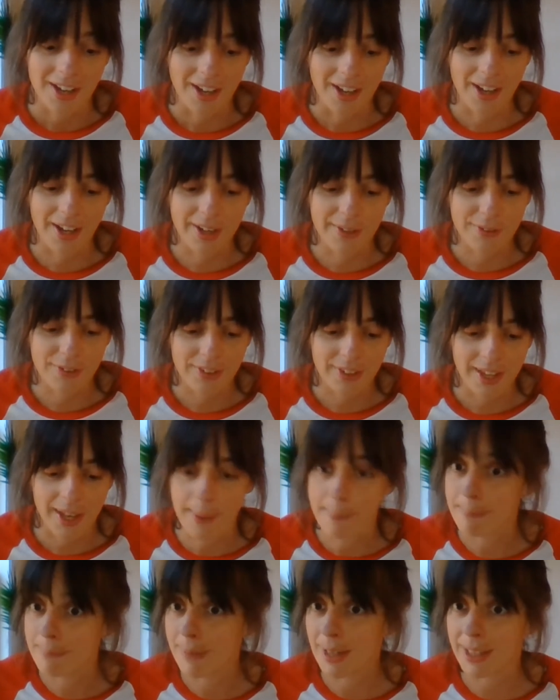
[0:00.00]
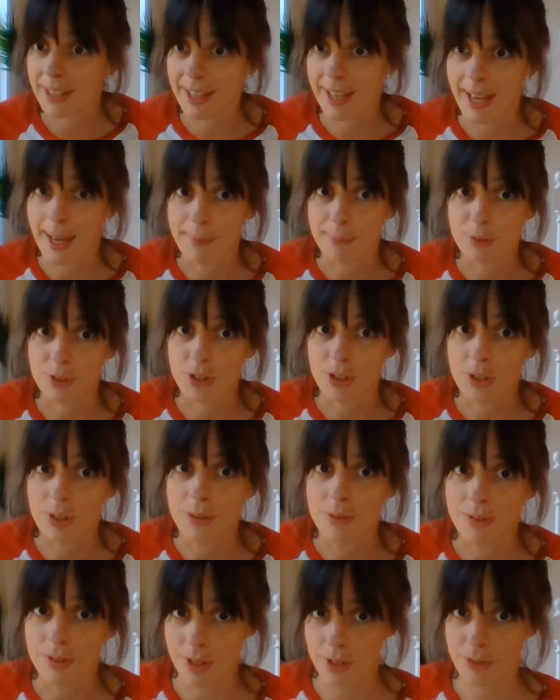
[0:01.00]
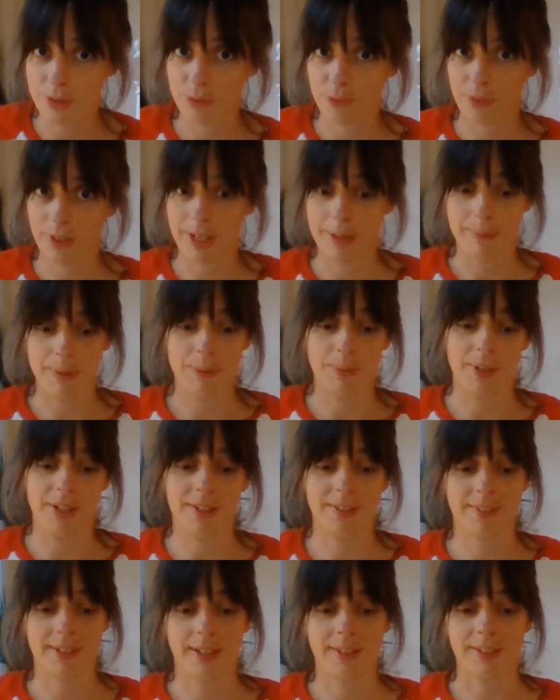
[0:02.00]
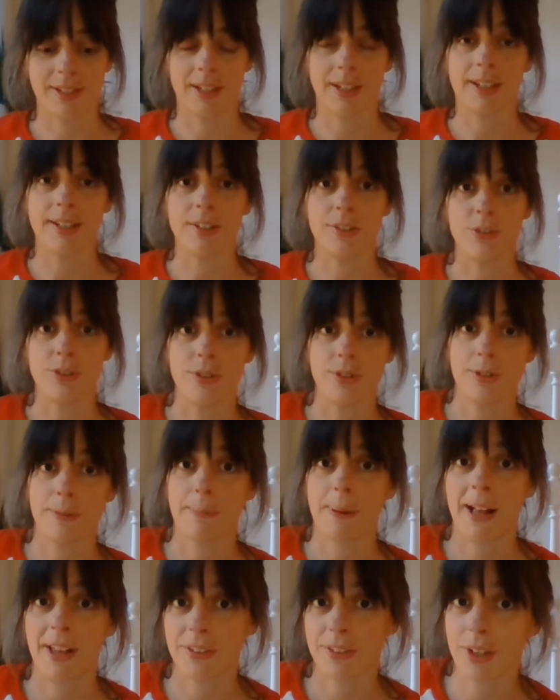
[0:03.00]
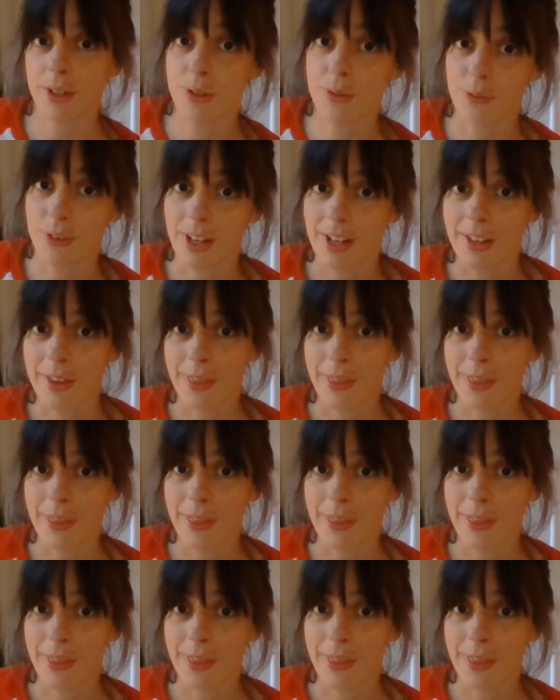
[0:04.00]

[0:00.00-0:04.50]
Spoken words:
I've set my app to notify me when a satellite is due to pass over.